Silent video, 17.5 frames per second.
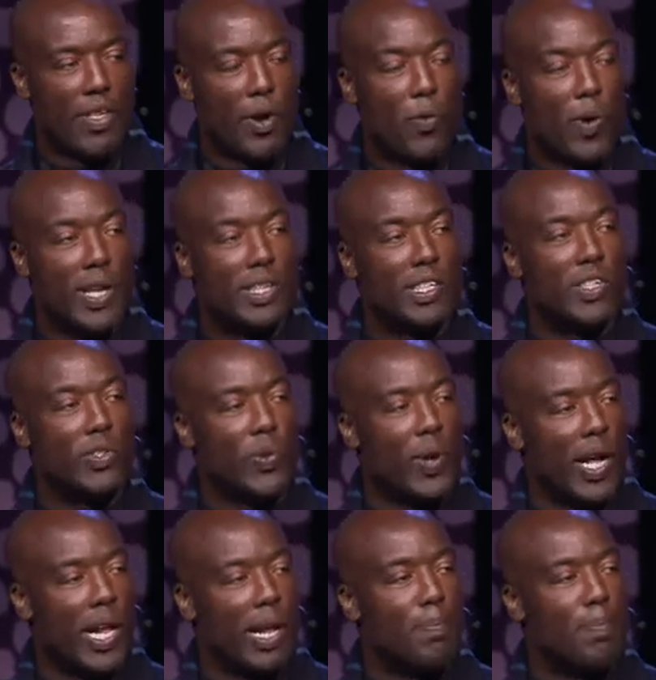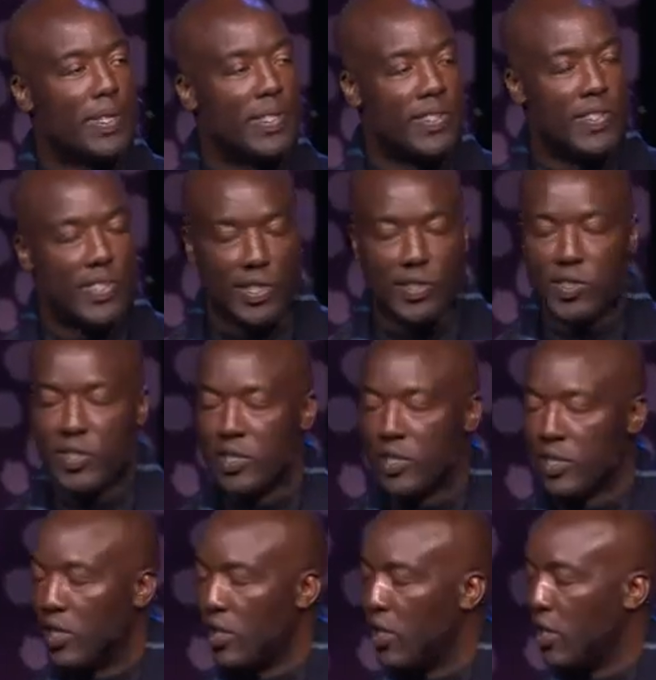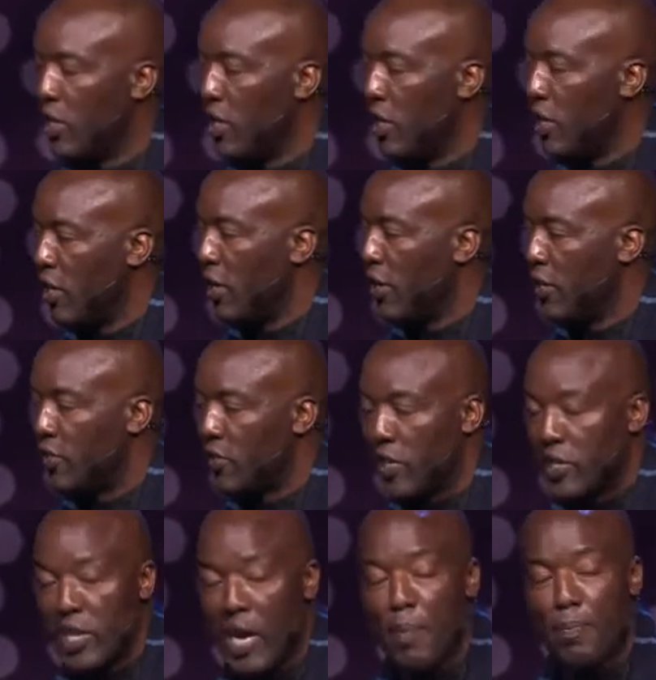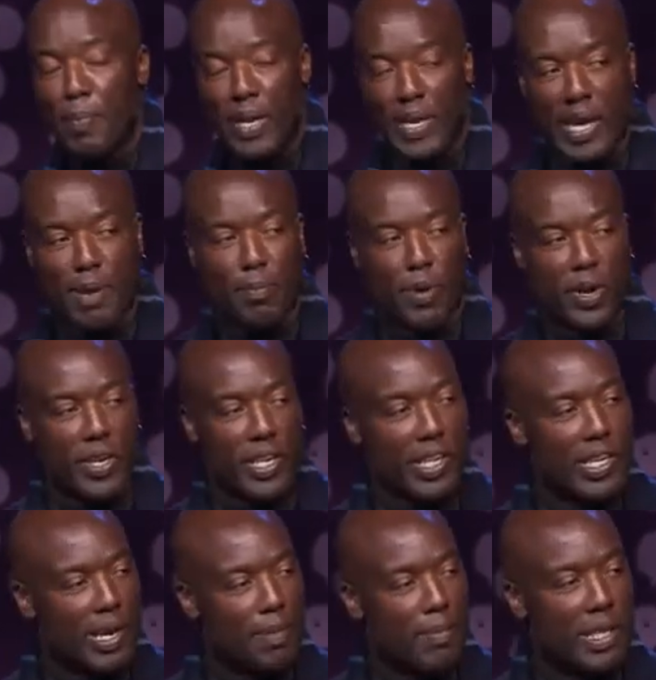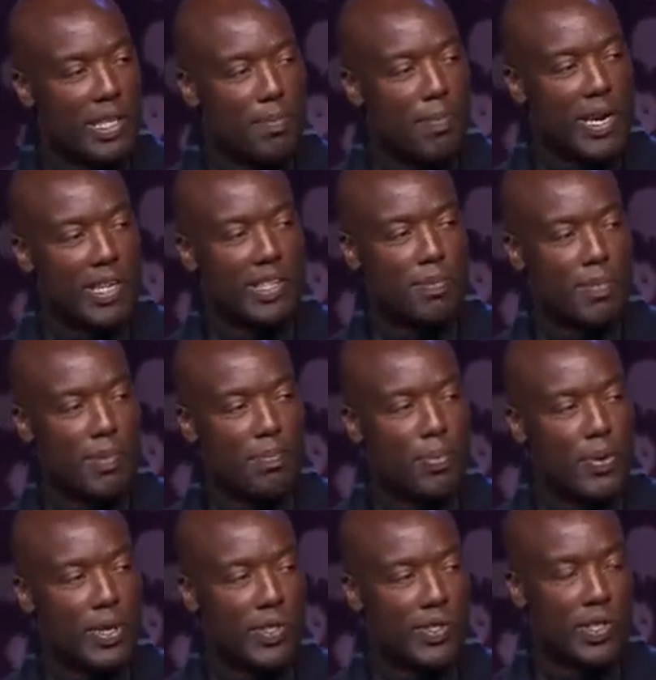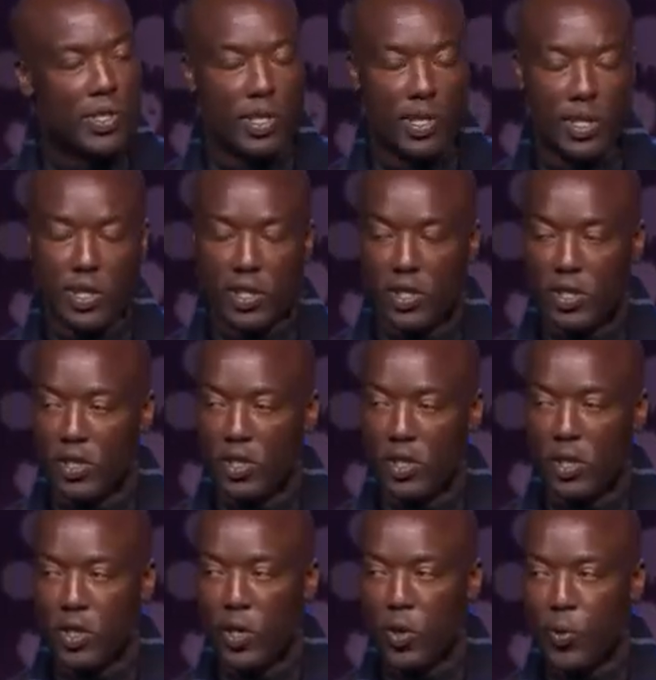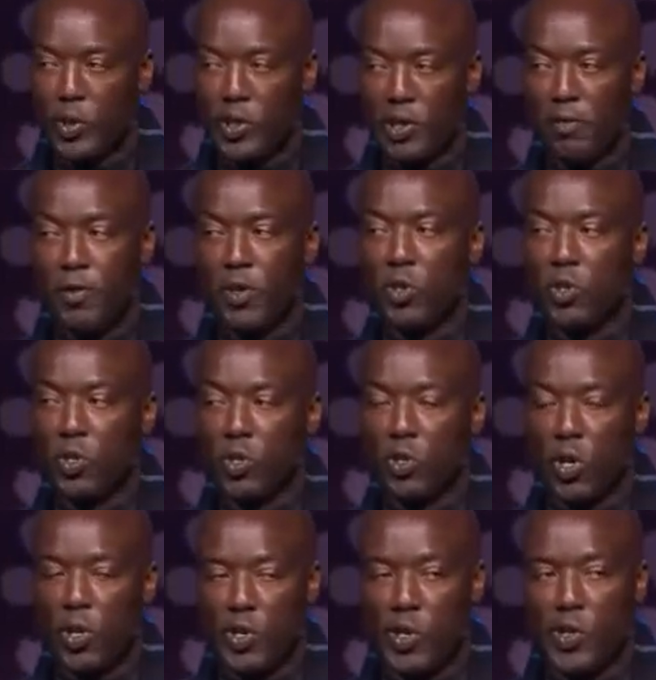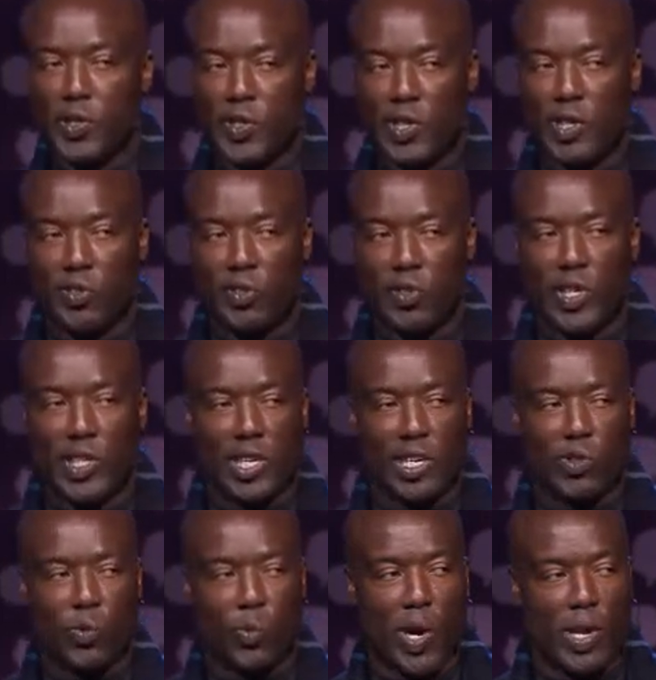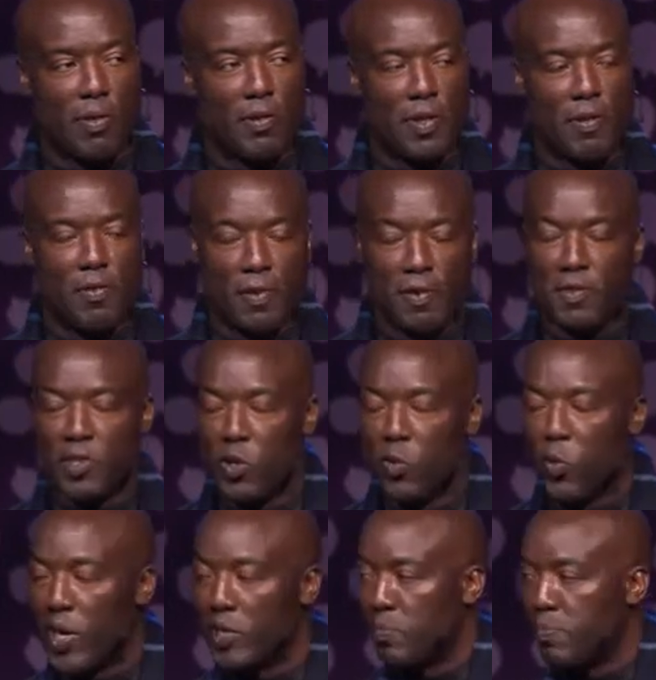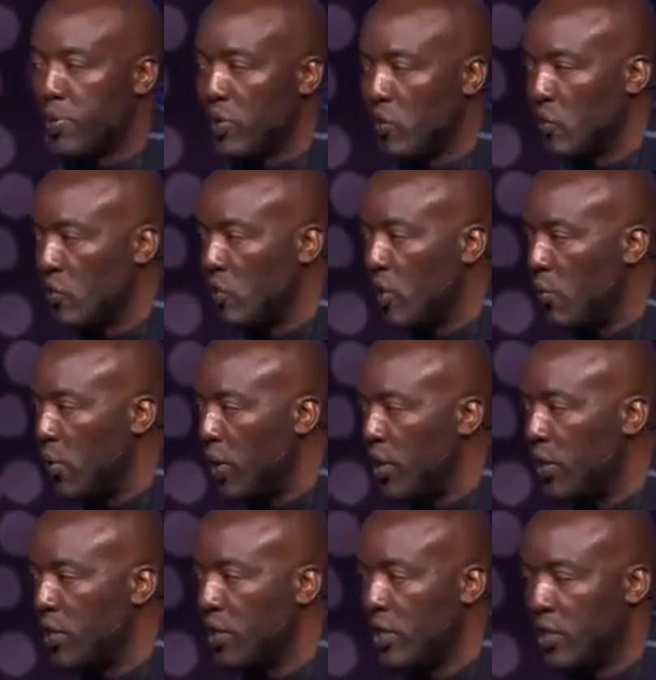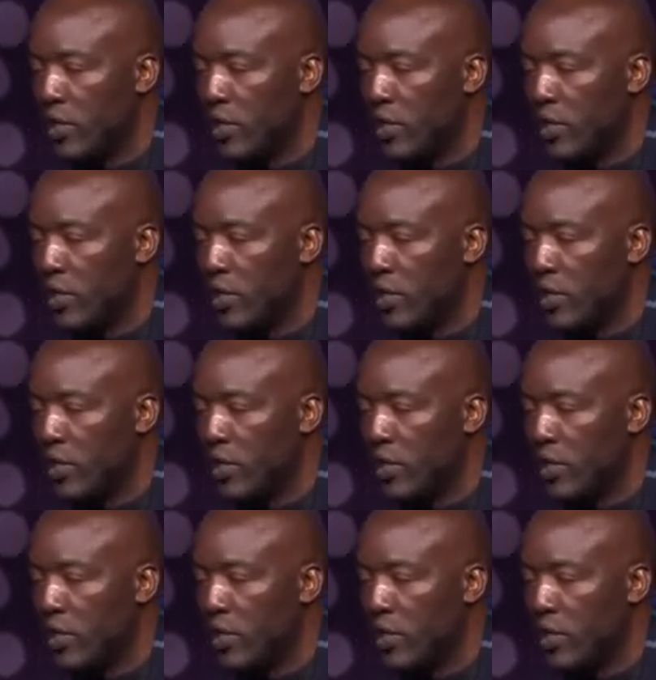they wanted to help assist set up a library in Kamiti Maximum Prison, which if you Google, you'll see is written as one of the 15 worst prisons in the world.